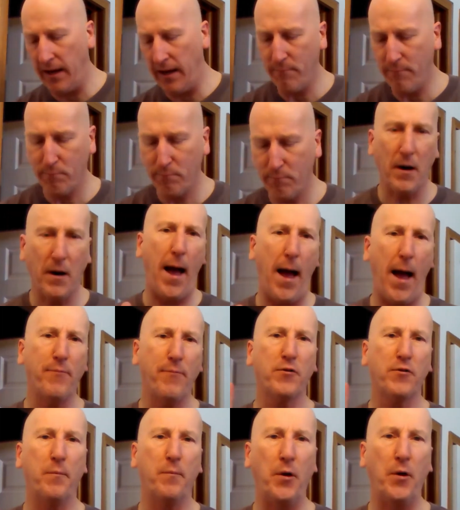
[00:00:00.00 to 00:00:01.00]
Perhaps
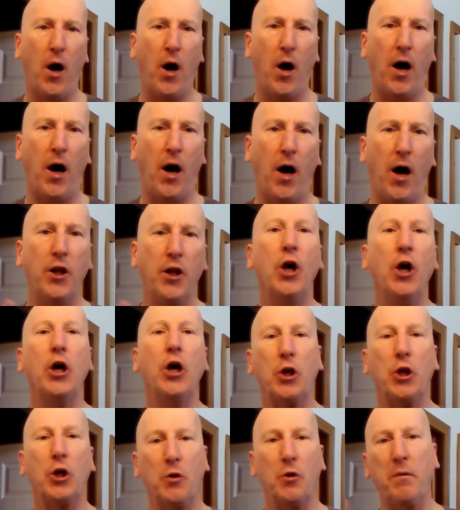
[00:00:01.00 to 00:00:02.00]
the Pinaud,
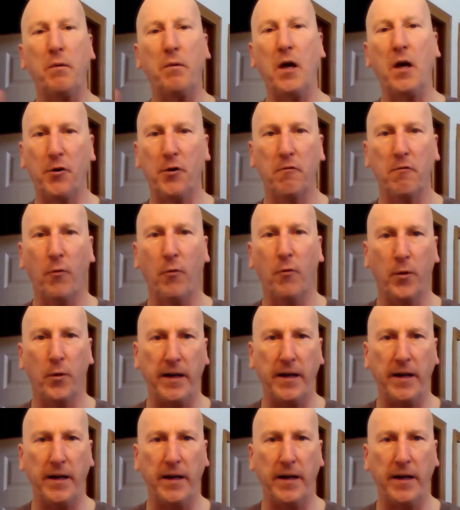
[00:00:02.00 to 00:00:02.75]
you'll be under $40.